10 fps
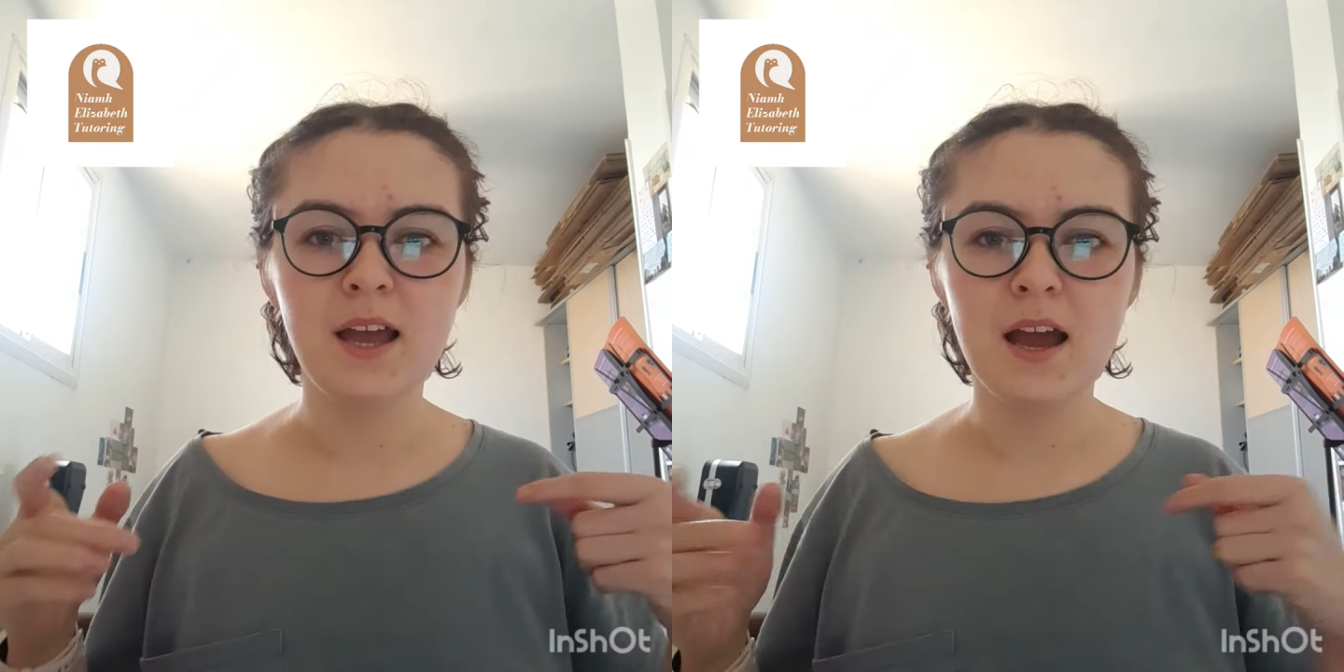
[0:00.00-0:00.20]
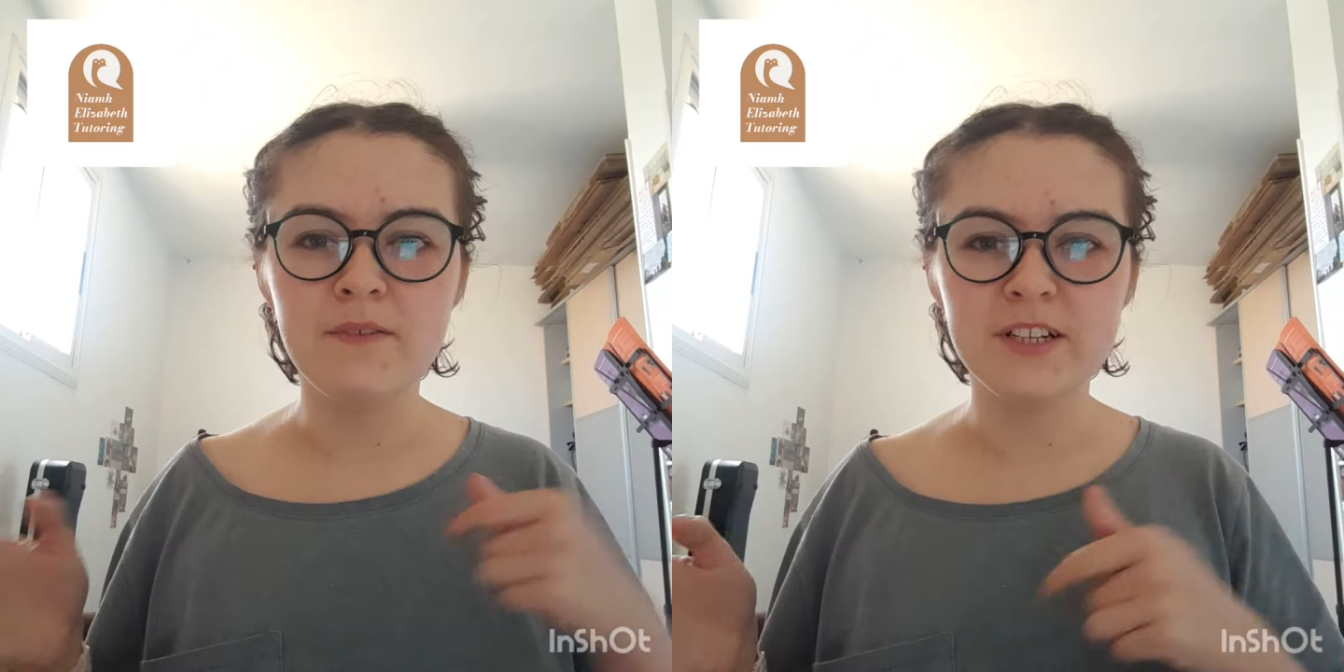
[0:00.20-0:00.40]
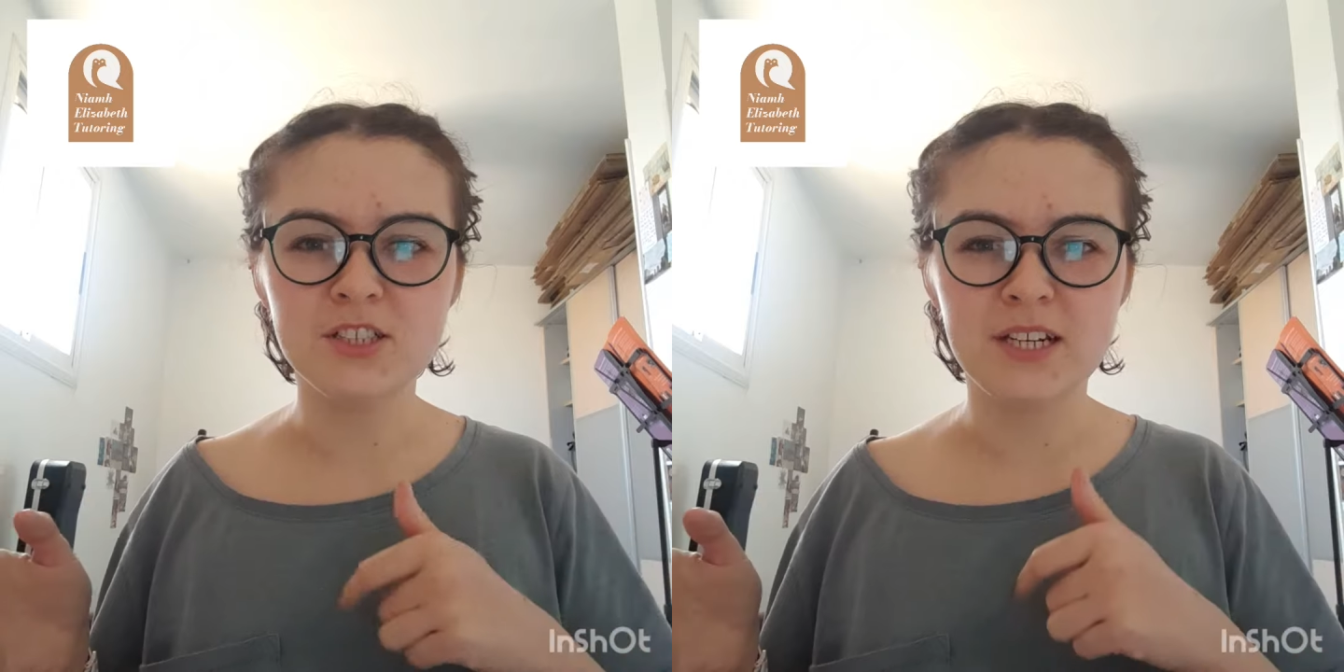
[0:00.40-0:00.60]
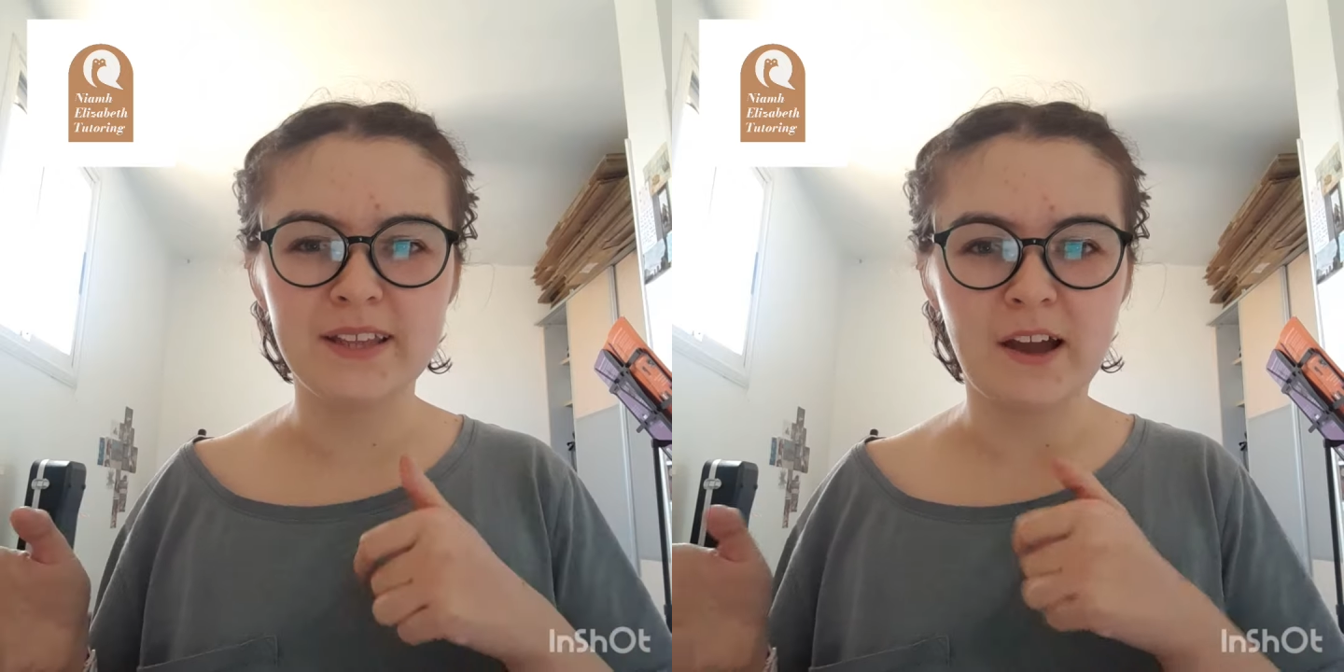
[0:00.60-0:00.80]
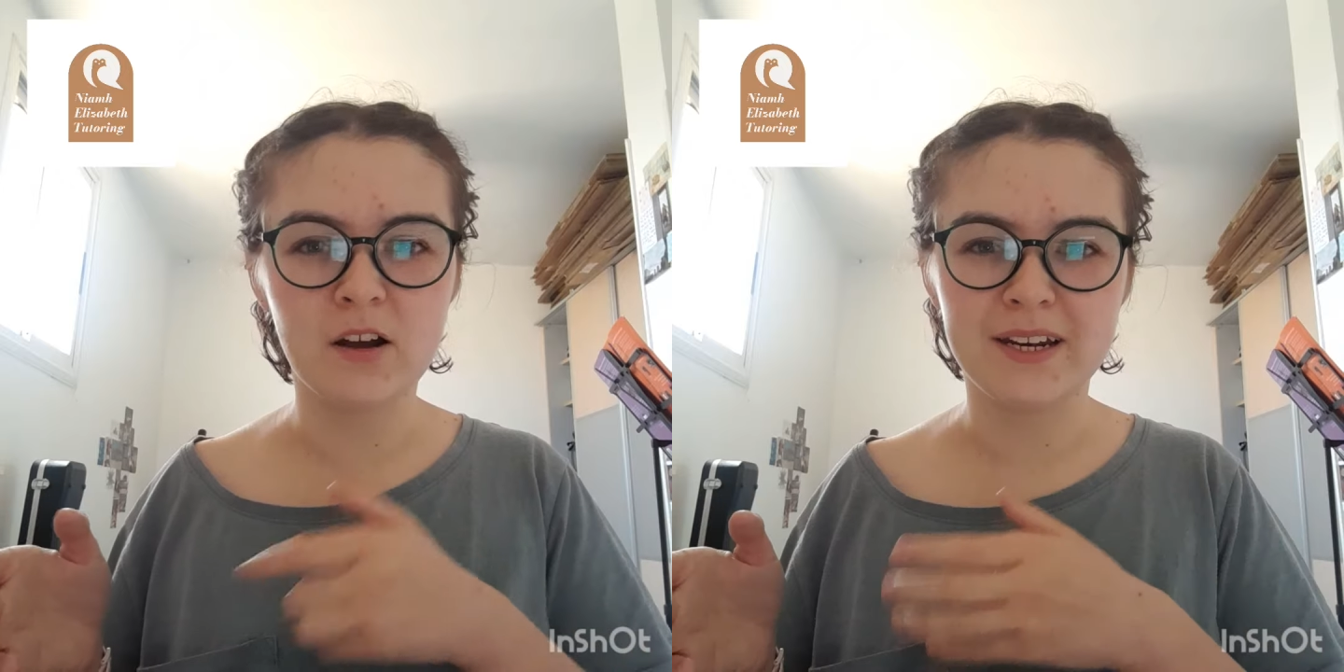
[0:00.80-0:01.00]
eventually
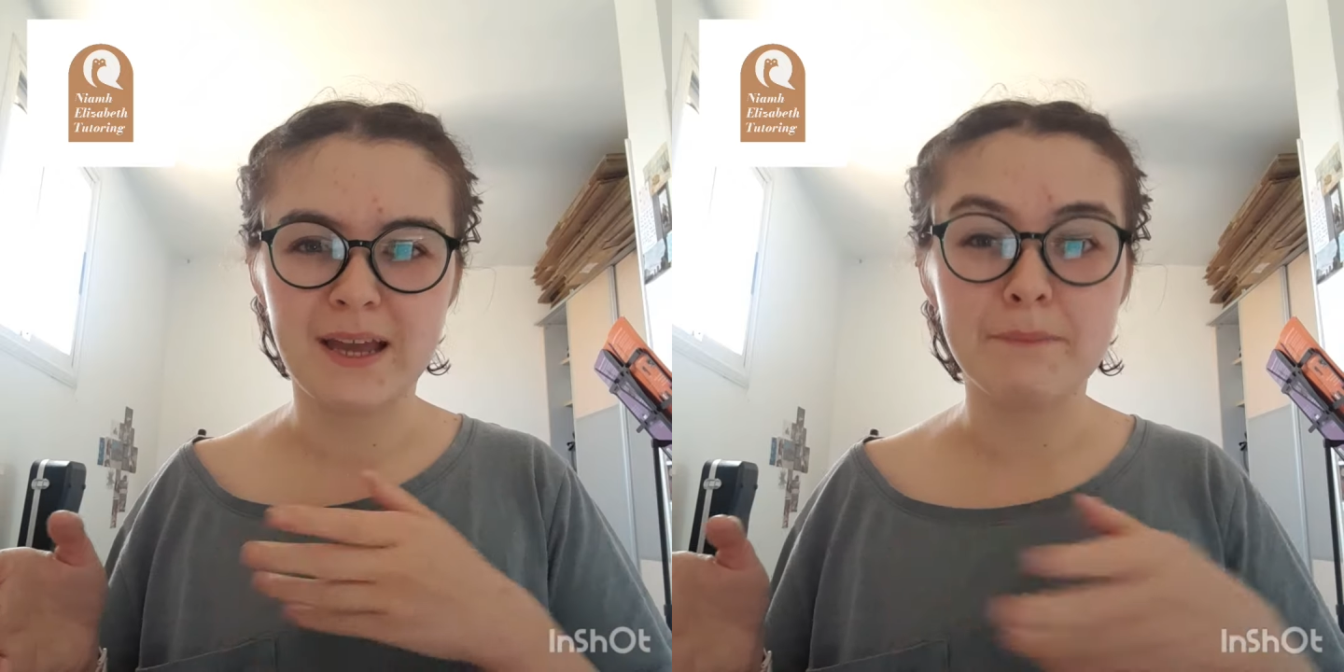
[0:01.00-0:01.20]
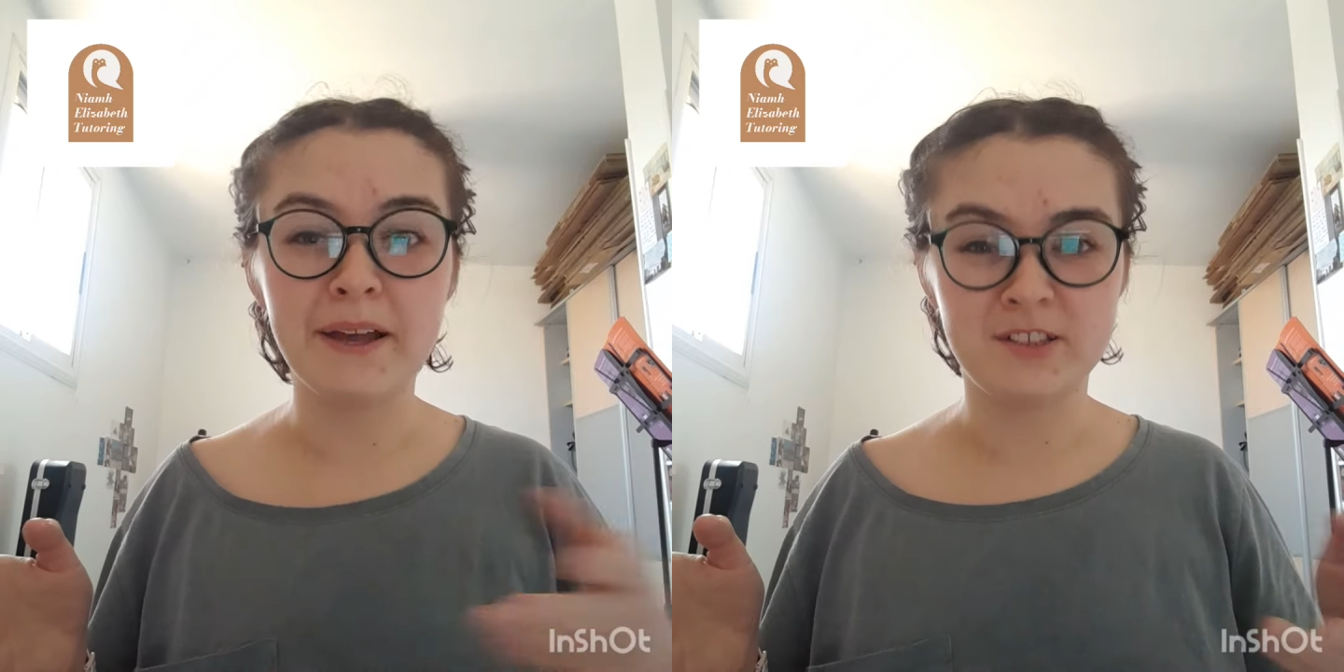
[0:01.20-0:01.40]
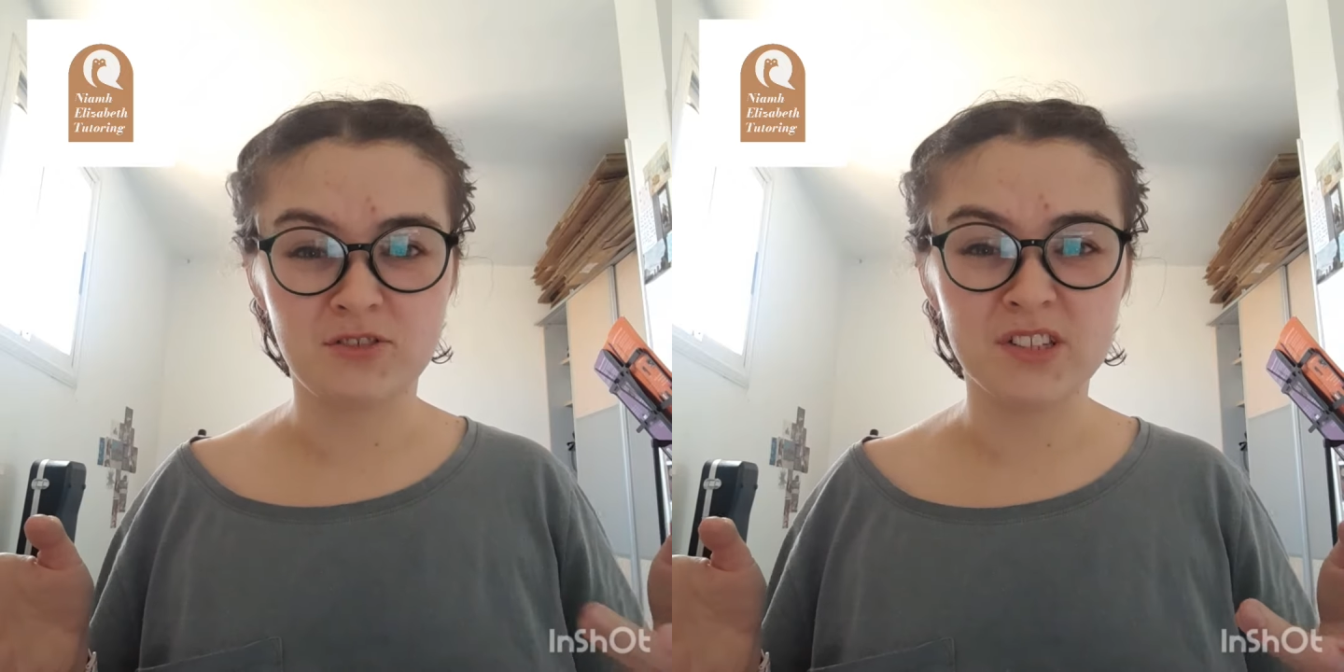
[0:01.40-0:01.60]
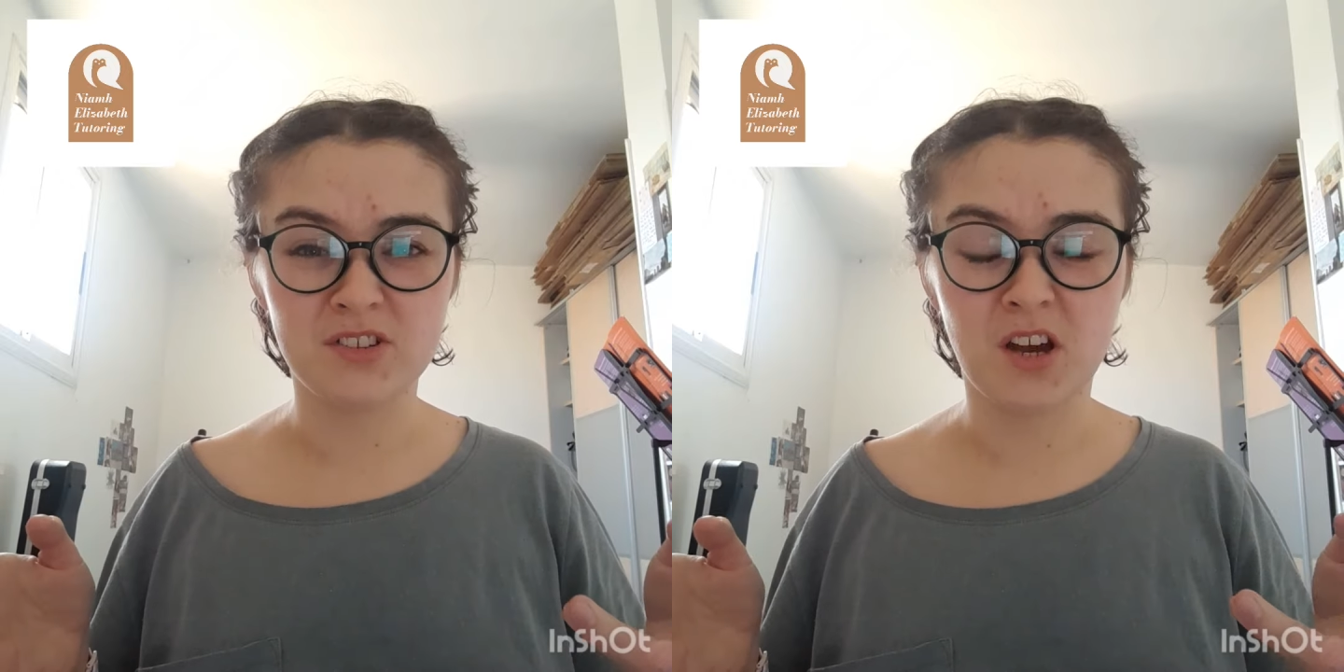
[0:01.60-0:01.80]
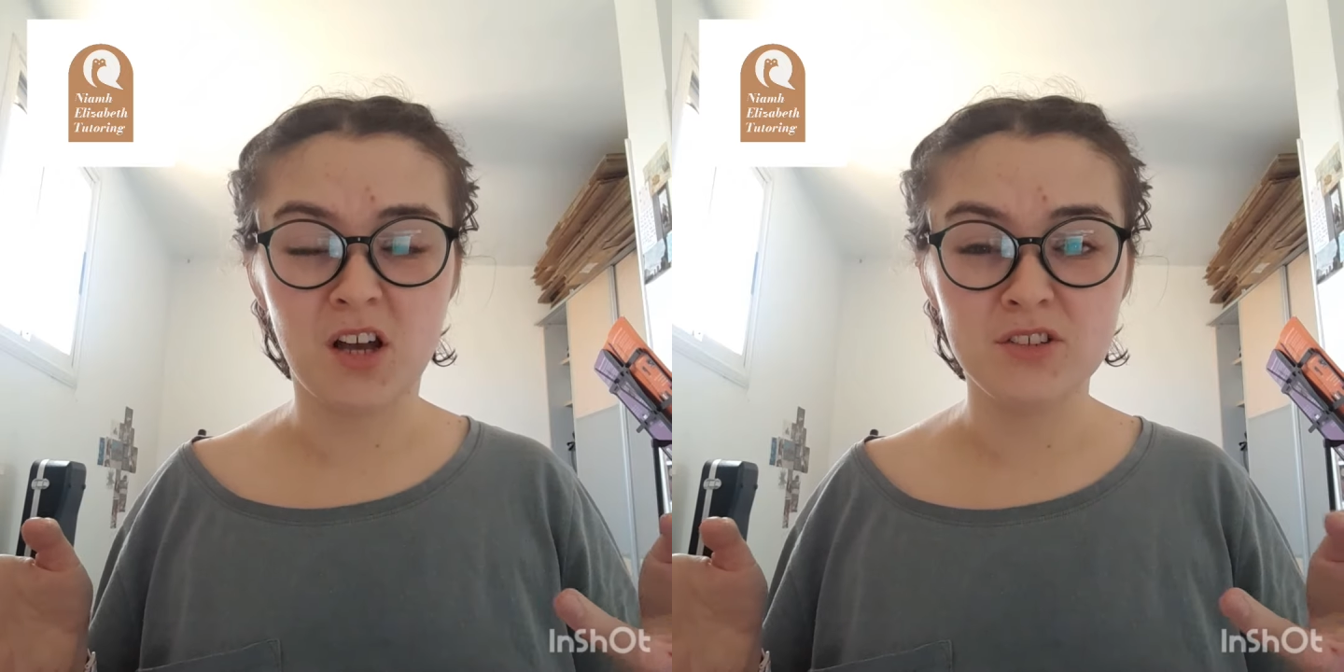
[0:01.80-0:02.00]
they are going to get better at the
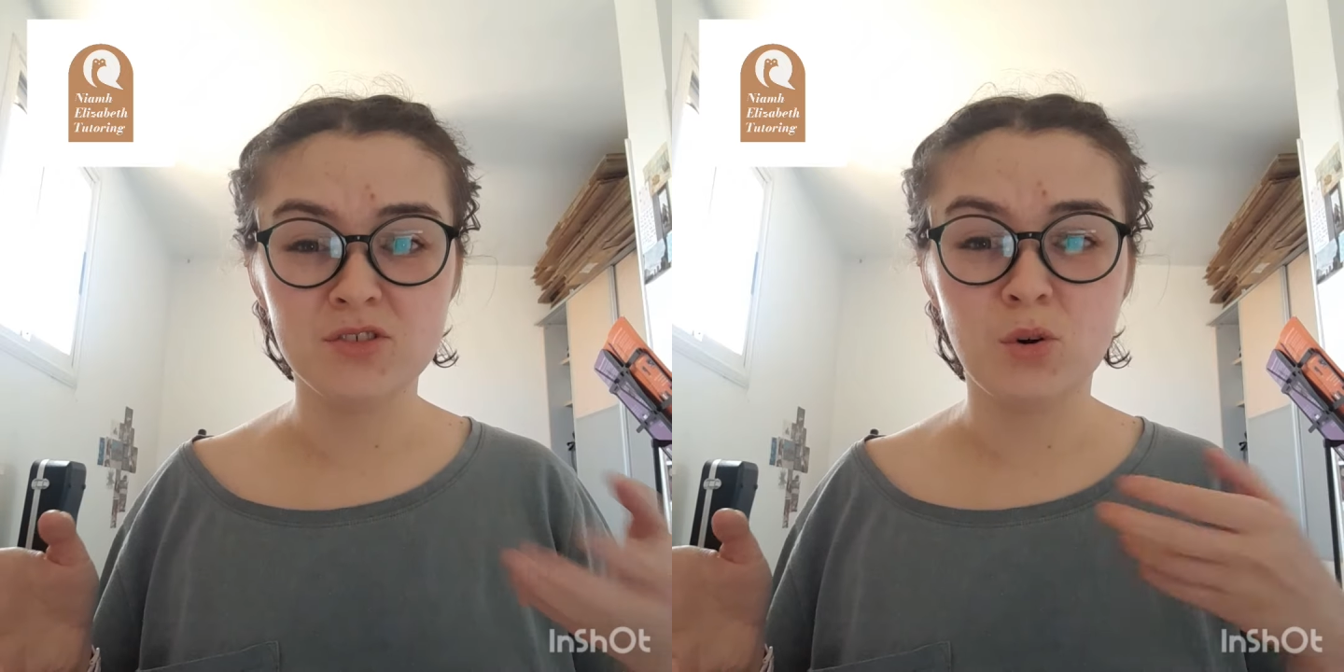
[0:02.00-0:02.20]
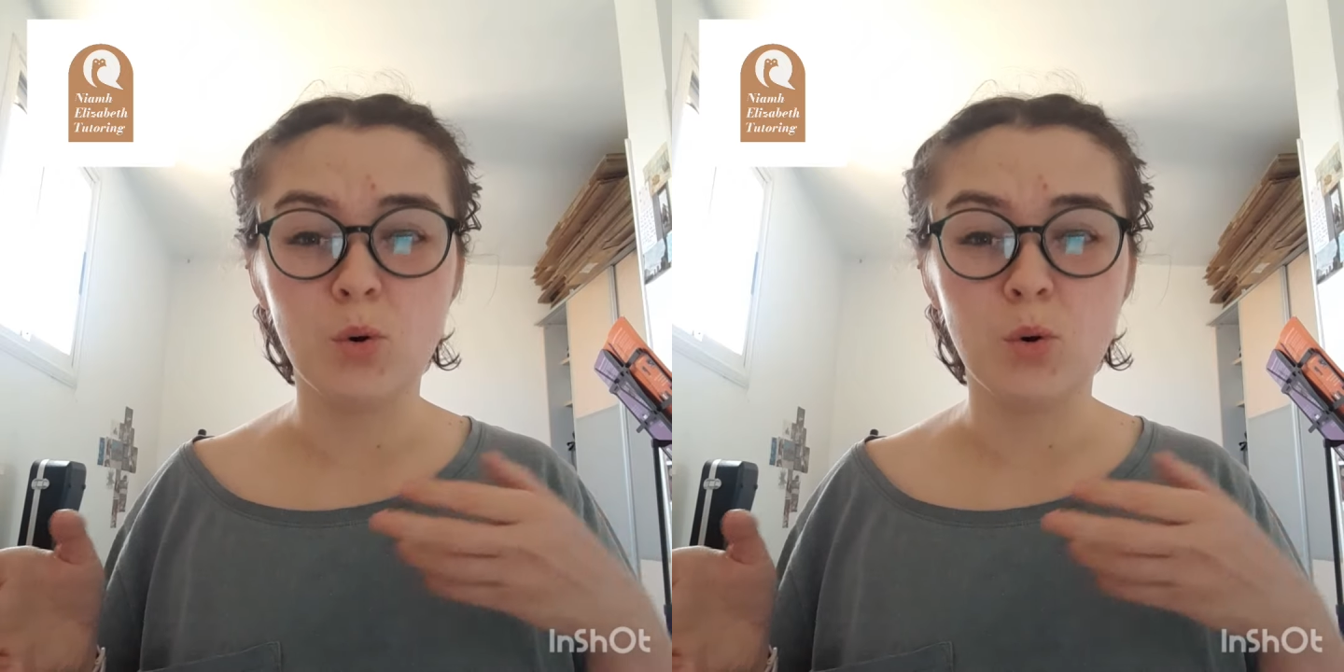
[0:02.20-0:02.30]
task